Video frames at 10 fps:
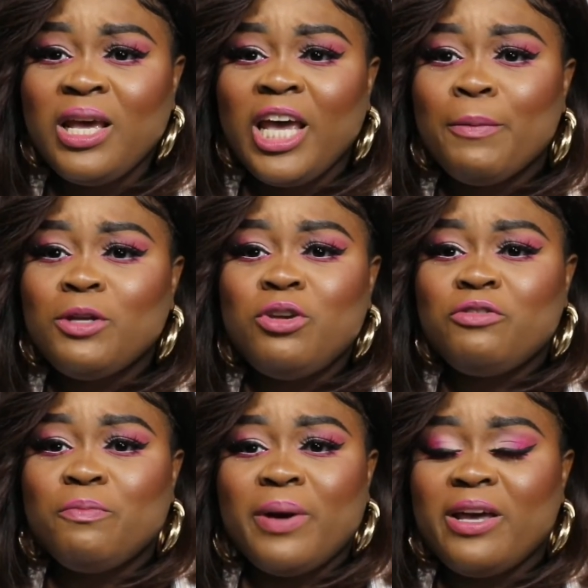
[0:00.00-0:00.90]
Imagine you have
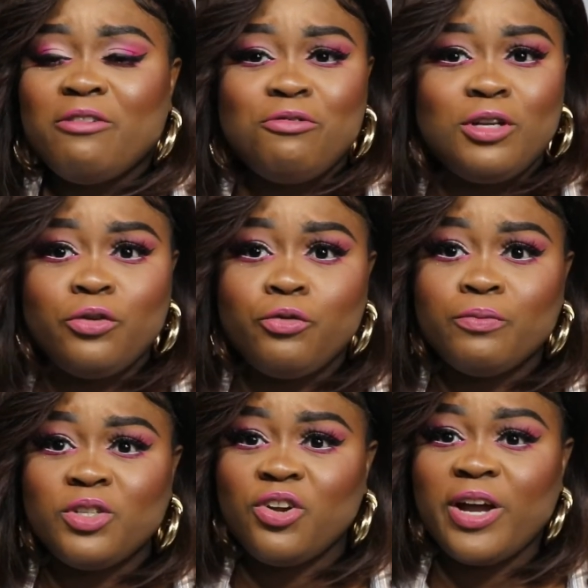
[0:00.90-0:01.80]
to buy a fridge from
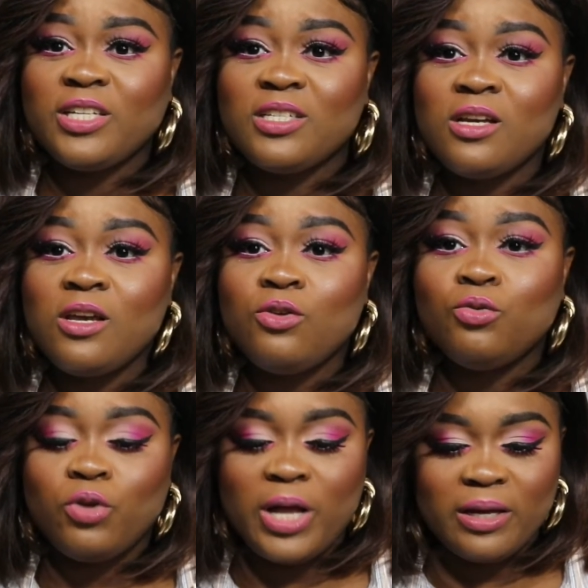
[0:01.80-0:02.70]
scratch, you
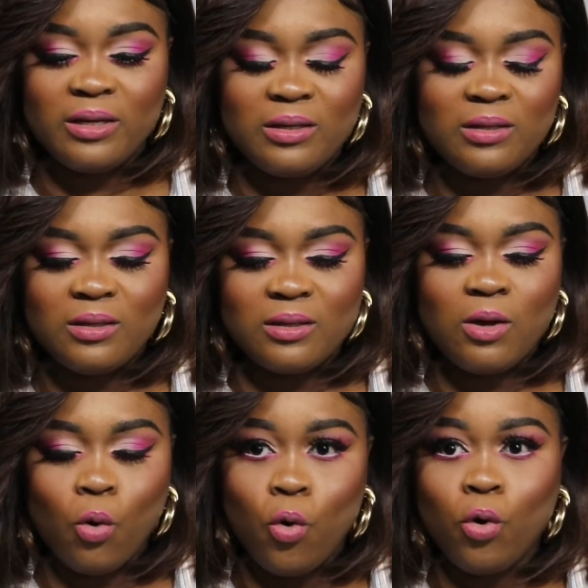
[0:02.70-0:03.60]
know, like
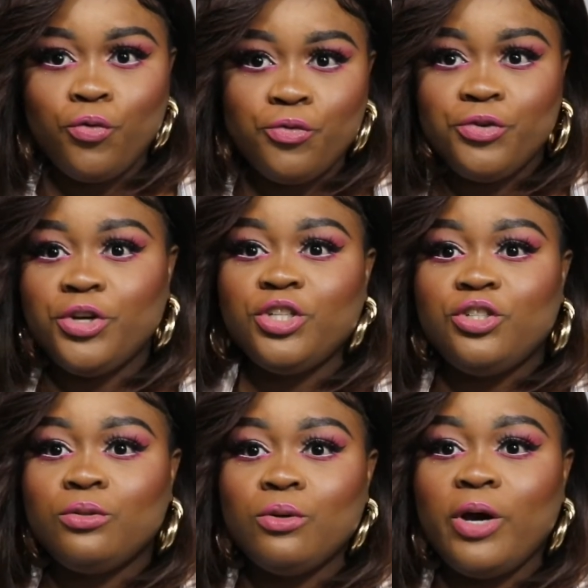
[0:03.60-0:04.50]
a whole fridge,
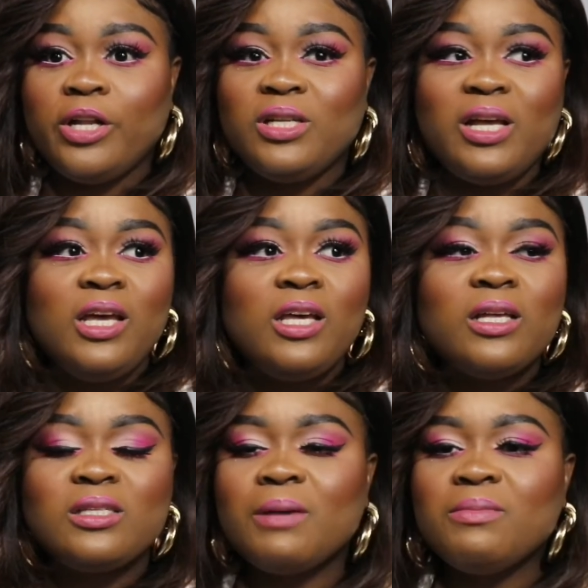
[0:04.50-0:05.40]
you know. And
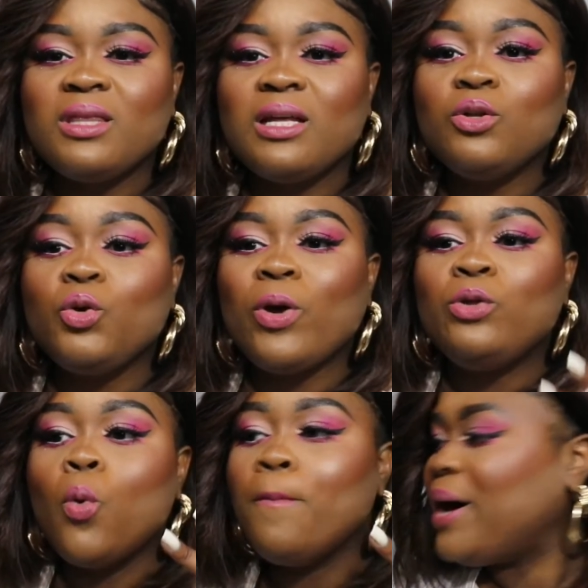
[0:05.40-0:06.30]
it's something that when
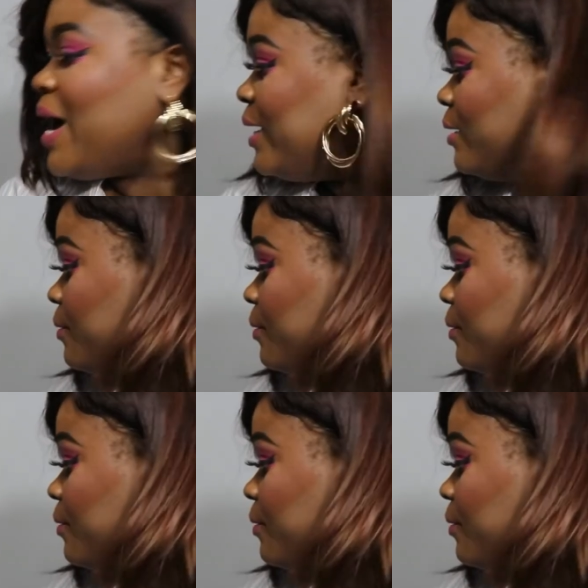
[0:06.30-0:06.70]
you buy,